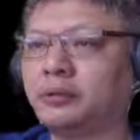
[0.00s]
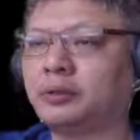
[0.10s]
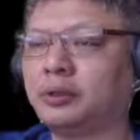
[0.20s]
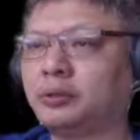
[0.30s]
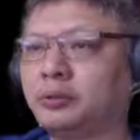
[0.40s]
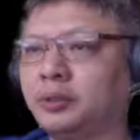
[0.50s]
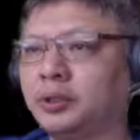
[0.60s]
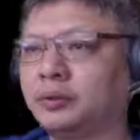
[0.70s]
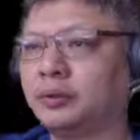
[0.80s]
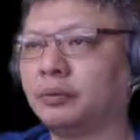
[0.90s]
and if
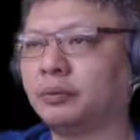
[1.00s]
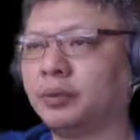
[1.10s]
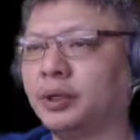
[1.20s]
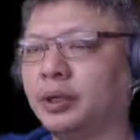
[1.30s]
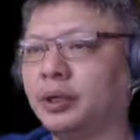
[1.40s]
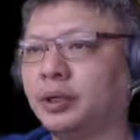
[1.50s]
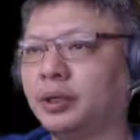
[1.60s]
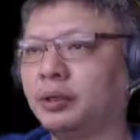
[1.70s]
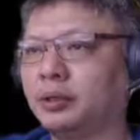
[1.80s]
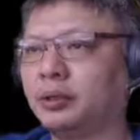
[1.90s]
c2 plus 4 were
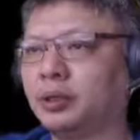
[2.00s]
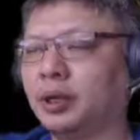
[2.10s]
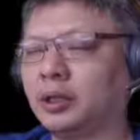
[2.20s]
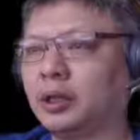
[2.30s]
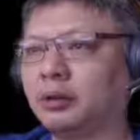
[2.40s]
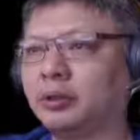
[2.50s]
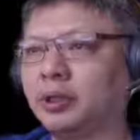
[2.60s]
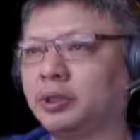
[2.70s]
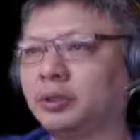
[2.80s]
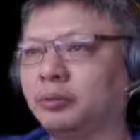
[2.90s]
played,
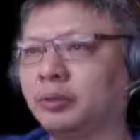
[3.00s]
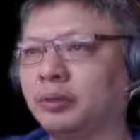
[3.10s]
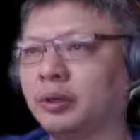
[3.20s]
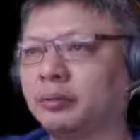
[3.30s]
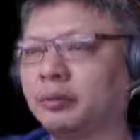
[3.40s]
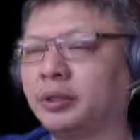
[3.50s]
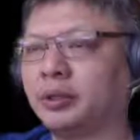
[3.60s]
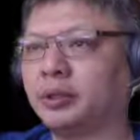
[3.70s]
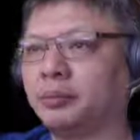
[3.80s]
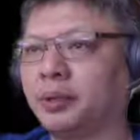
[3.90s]
nowadays it will be
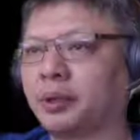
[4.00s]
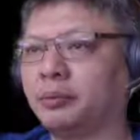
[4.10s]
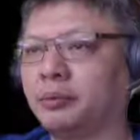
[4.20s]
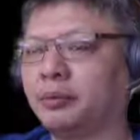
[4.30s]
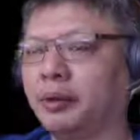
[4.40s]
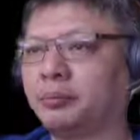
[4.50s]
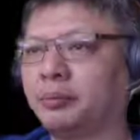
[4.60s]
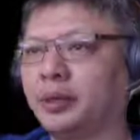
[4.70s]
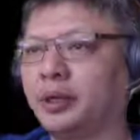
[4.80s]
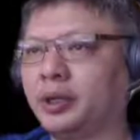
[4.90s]
recommended that
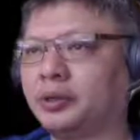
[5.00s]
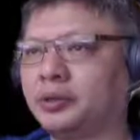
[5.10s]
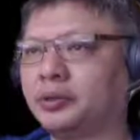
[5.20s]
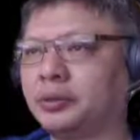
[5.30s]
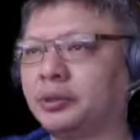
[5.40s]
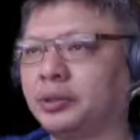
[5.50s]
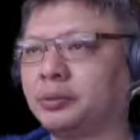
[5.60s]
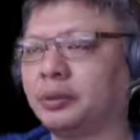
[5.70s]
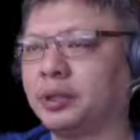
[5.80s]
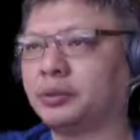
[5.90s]
red play
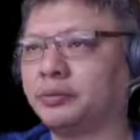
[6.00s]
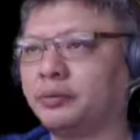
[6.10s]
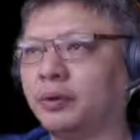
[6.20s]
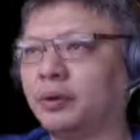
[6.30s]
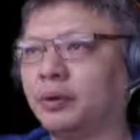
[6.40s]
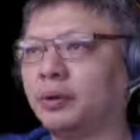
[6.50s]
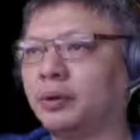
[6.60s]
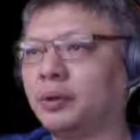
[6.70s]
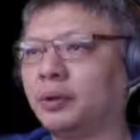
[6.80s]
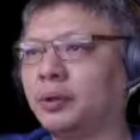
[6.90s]
h6 plus
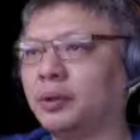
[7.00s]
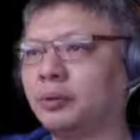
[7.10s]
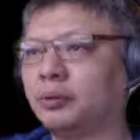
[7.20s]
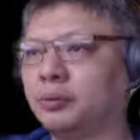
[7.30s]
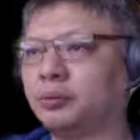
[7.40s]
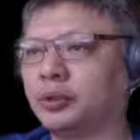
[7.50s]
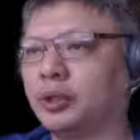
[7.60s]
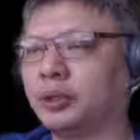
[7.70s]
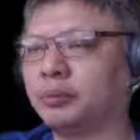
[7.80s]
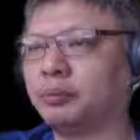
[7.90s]
4
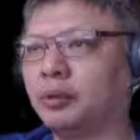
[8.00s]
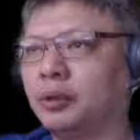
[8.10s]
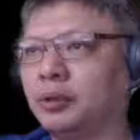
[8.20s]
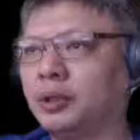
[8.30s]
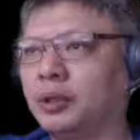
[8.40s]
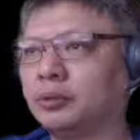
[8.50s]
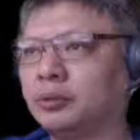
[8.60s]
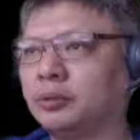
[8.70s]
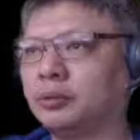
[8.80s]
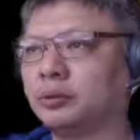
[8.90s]
to protect the pawn
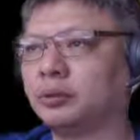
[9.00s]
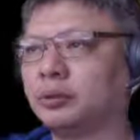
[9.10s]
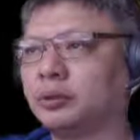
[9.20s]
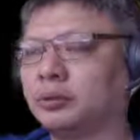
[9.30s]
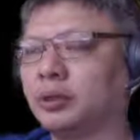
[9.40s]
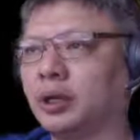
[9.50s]
and also to